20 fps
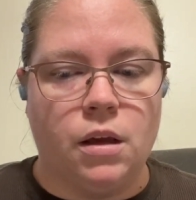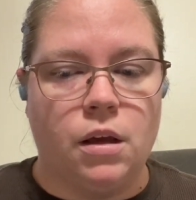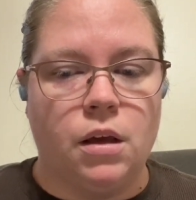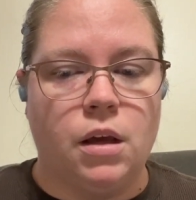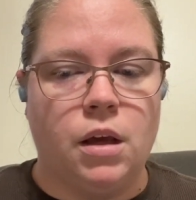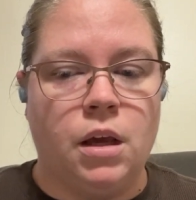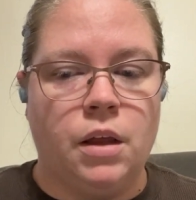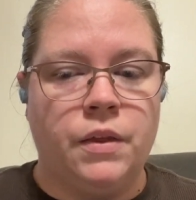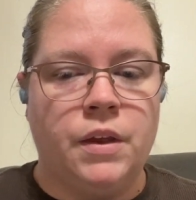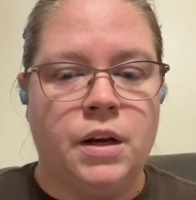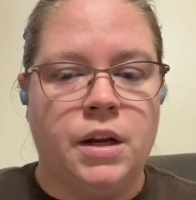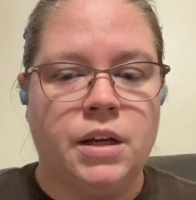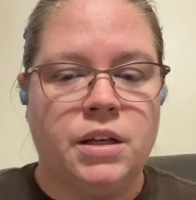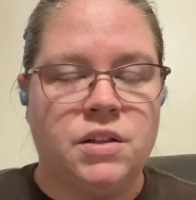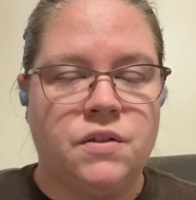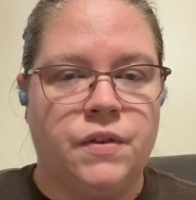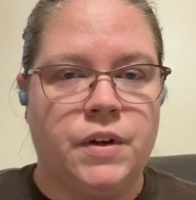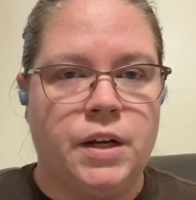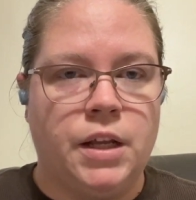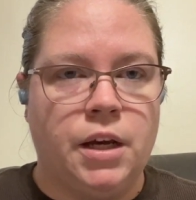in the next
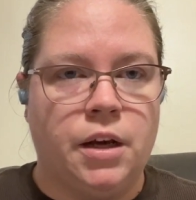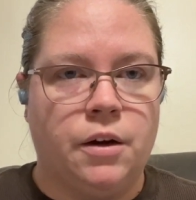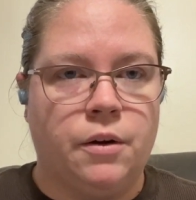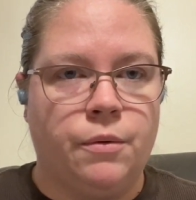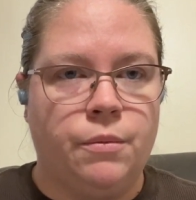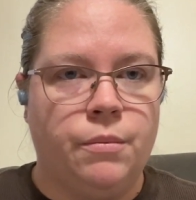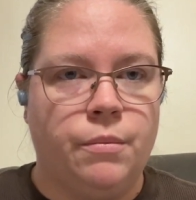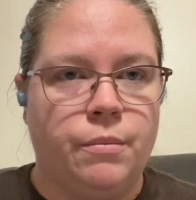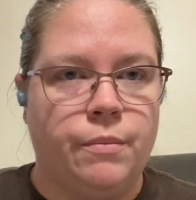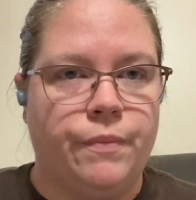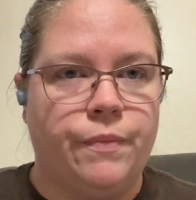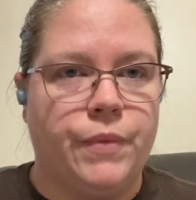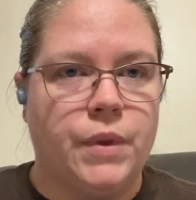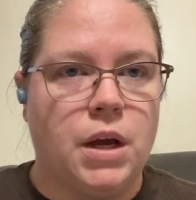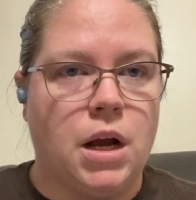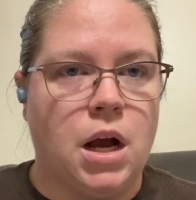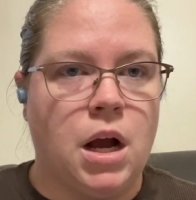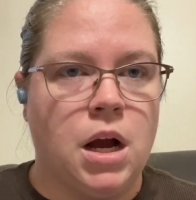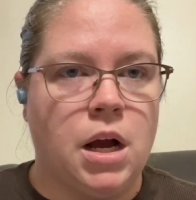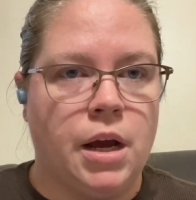video,
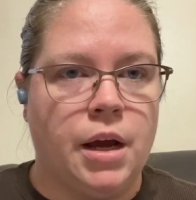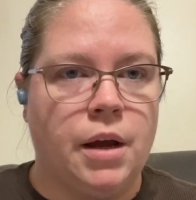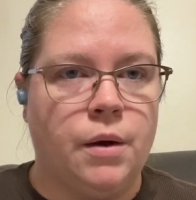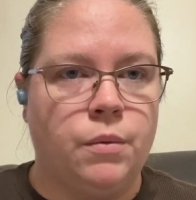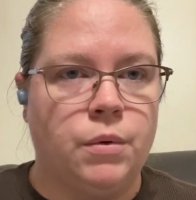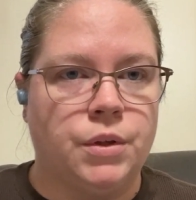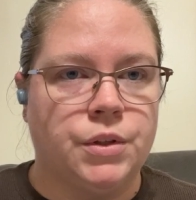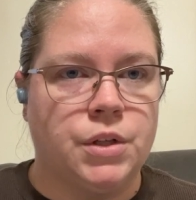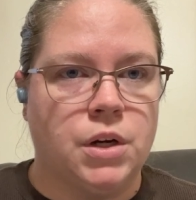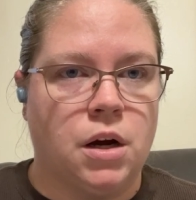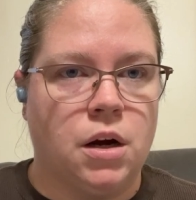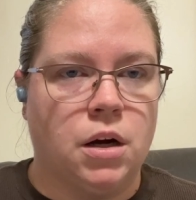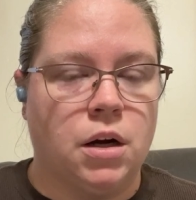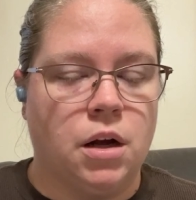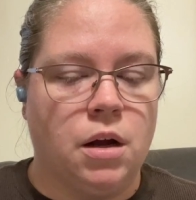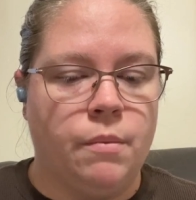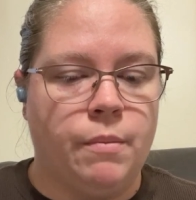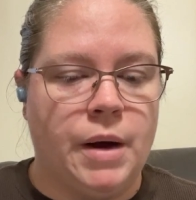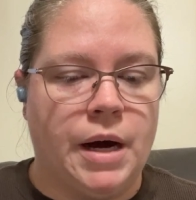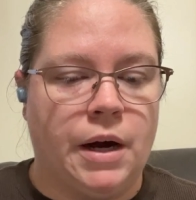I will talk
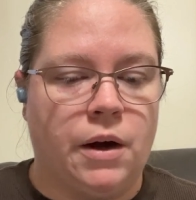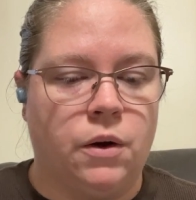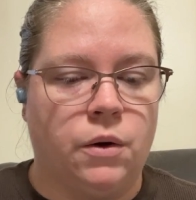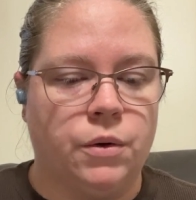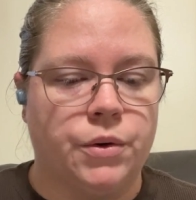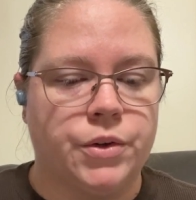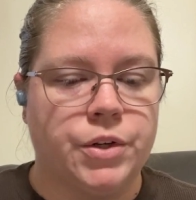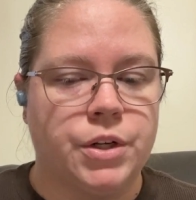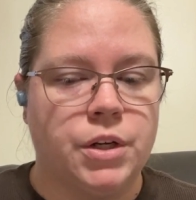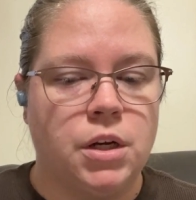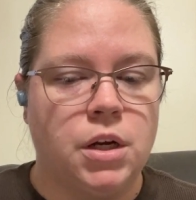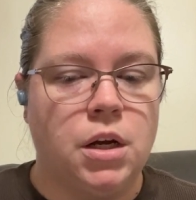about